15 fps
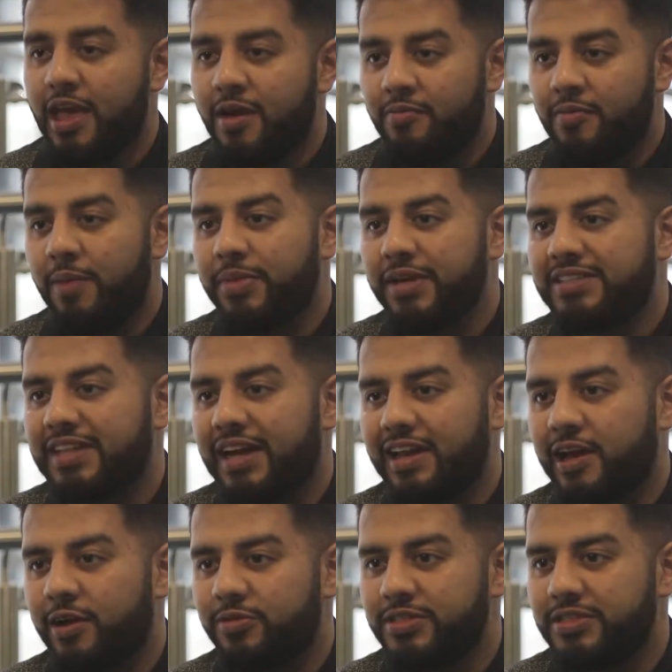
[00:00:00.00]
My biggest
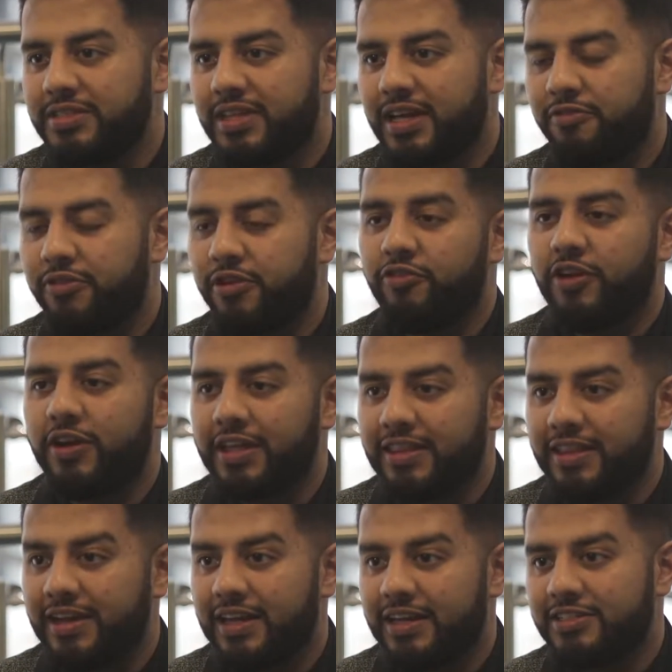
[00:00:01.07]
highlight was running in
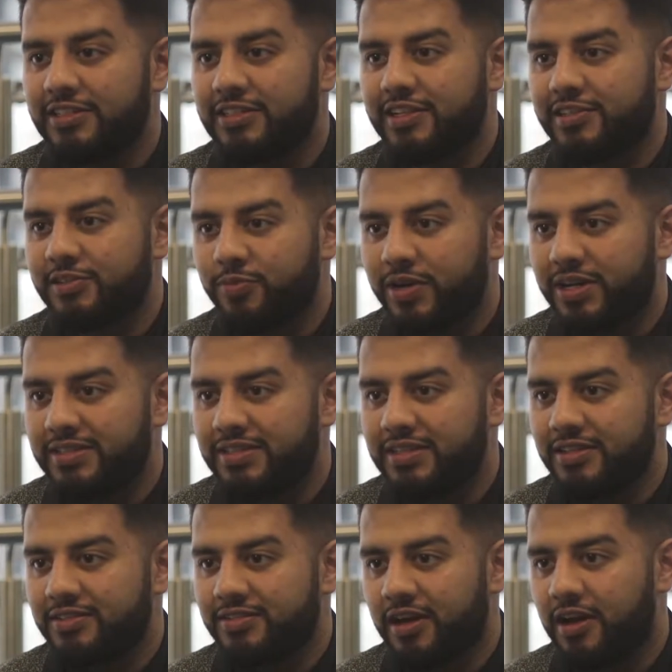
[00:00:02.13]
the election as
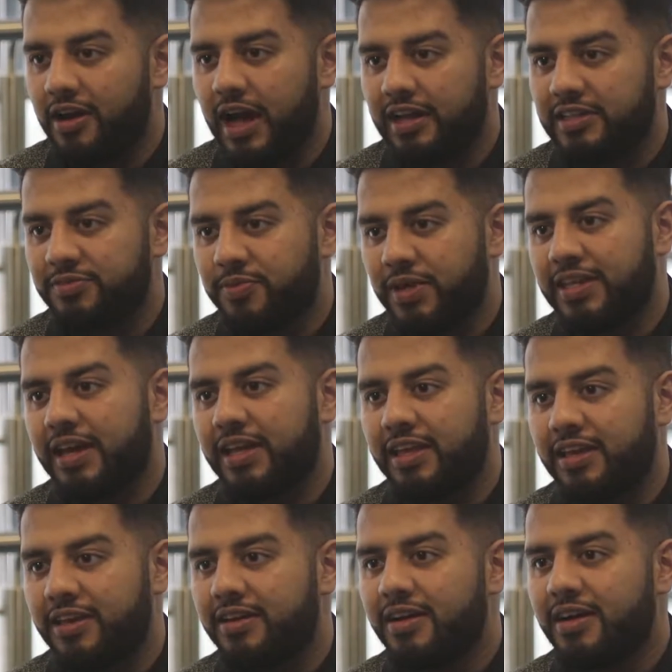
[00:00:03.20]
president. So I had spent that
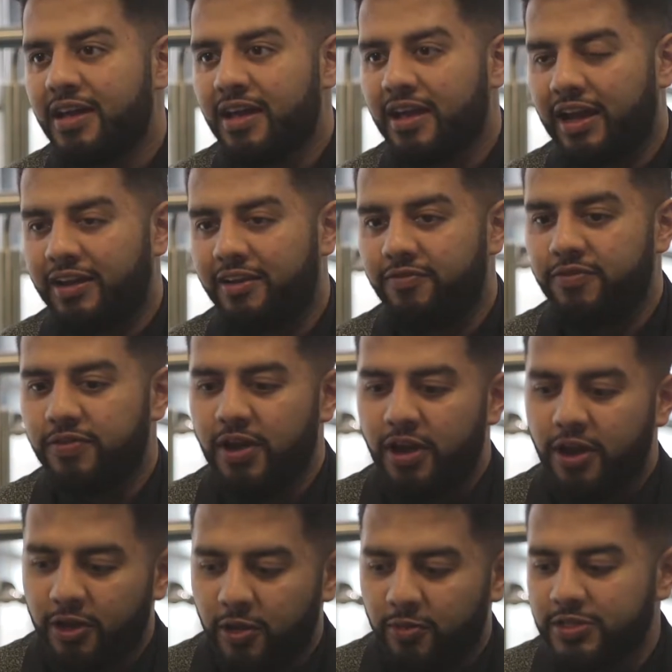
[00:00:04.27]
year kind
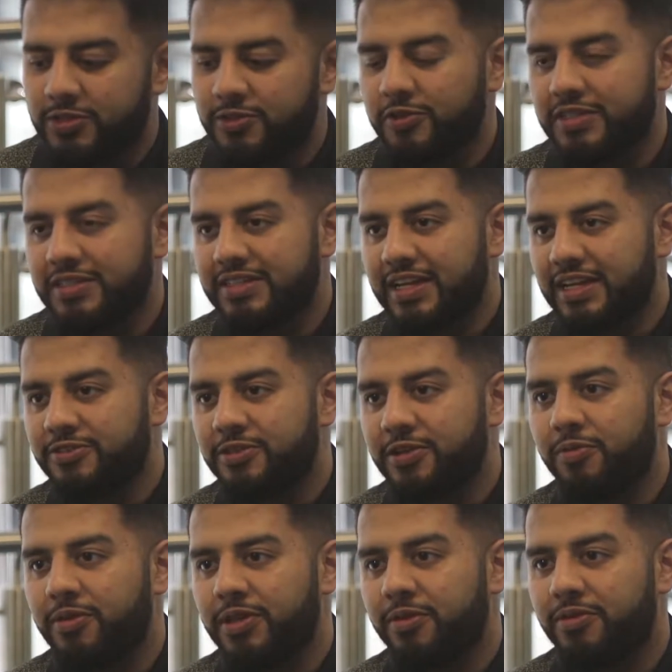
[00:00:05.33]
of knowing students, getting to
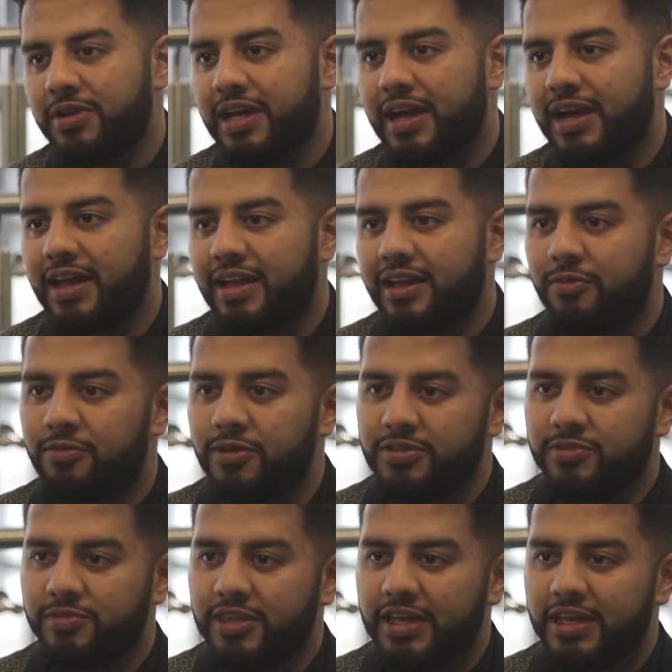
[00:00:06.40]
know what they were like, what
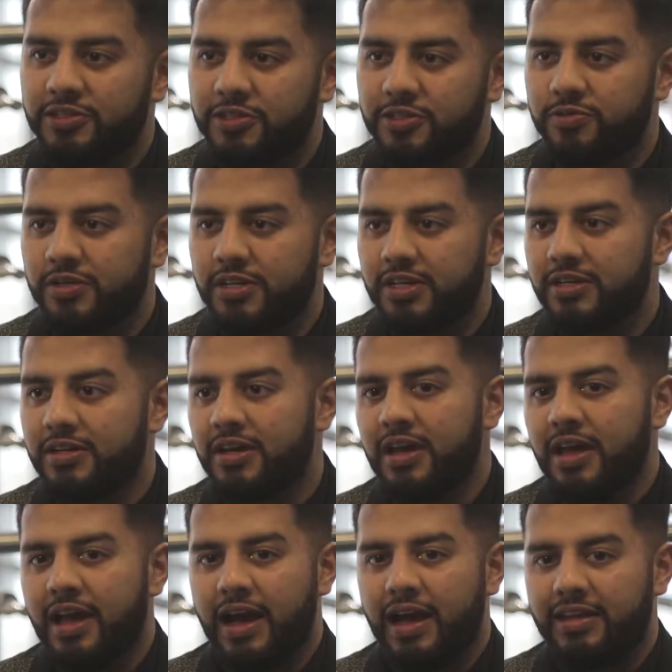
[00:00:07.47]
some of their issues were,
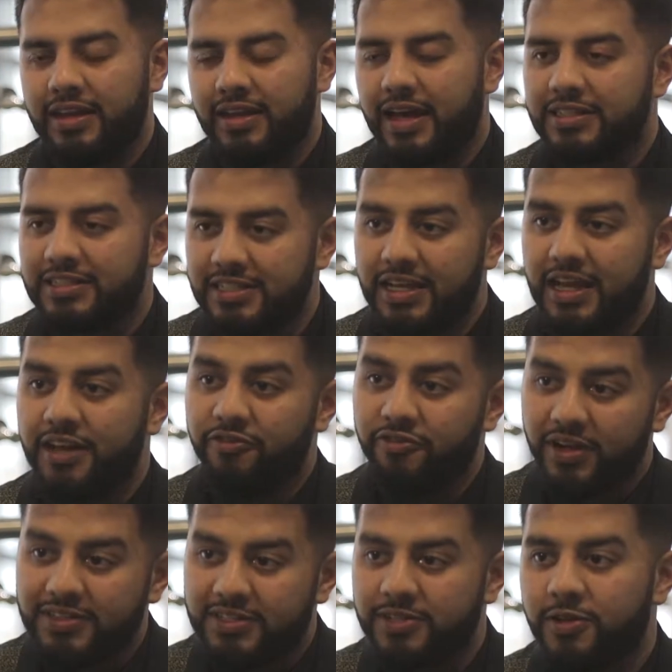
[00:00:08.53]
and then actually
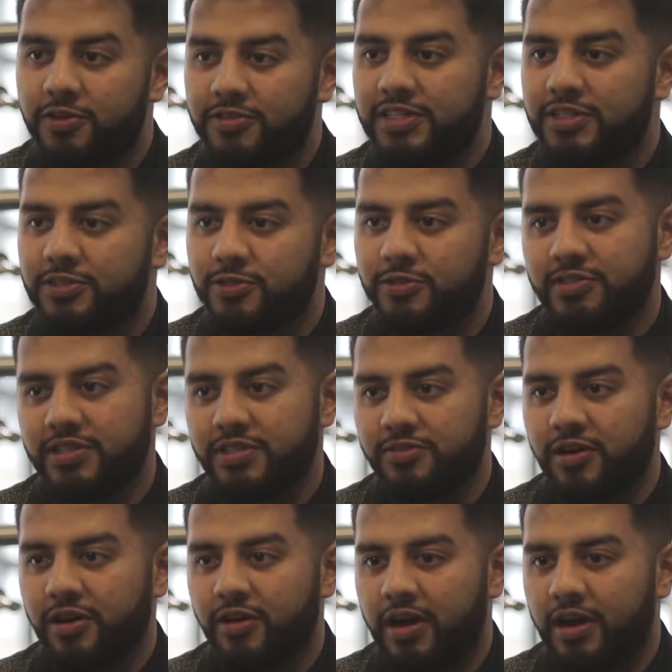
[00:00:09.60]
addressing those issues as
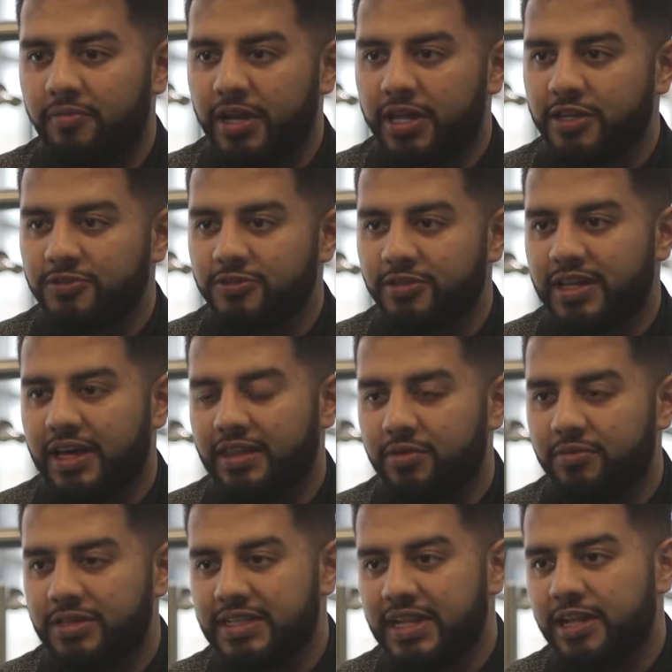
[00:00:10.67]
well and making sure that they
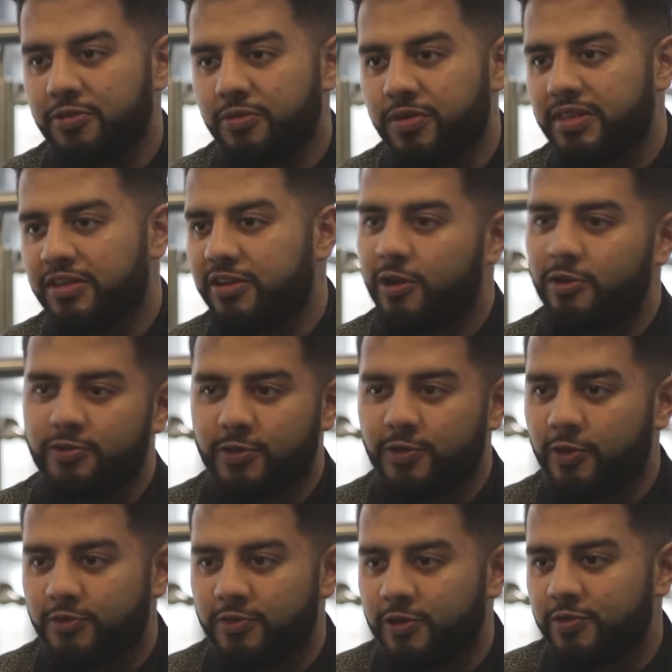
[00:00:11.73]
were dealt with, closing
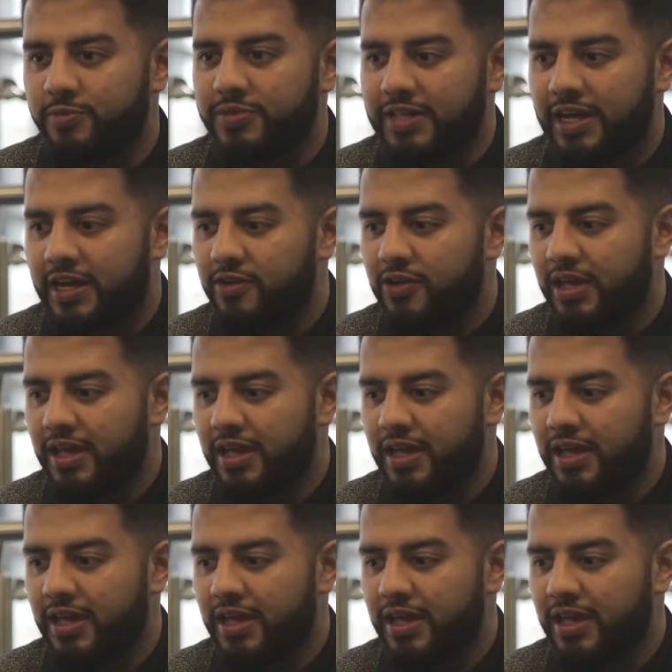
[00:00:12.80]
those loops down.